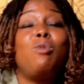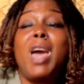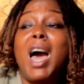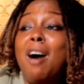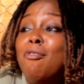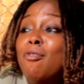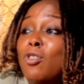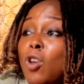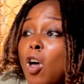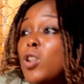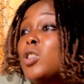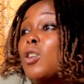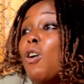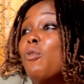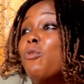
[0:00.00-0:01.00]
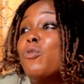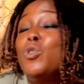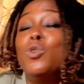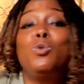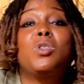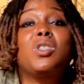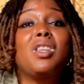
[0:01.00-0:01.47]
We have lots
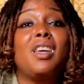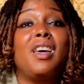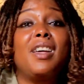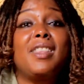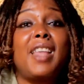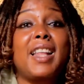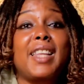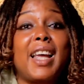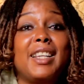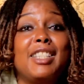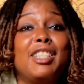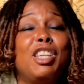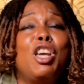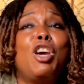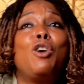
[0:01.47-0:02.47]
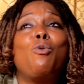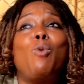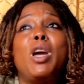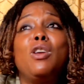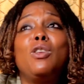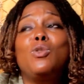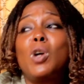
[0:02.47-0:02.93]
of youths that are,
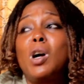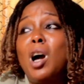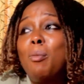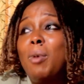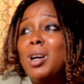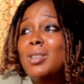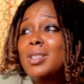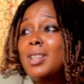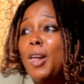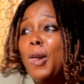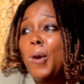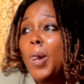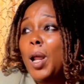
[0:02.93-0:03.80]
when you talk about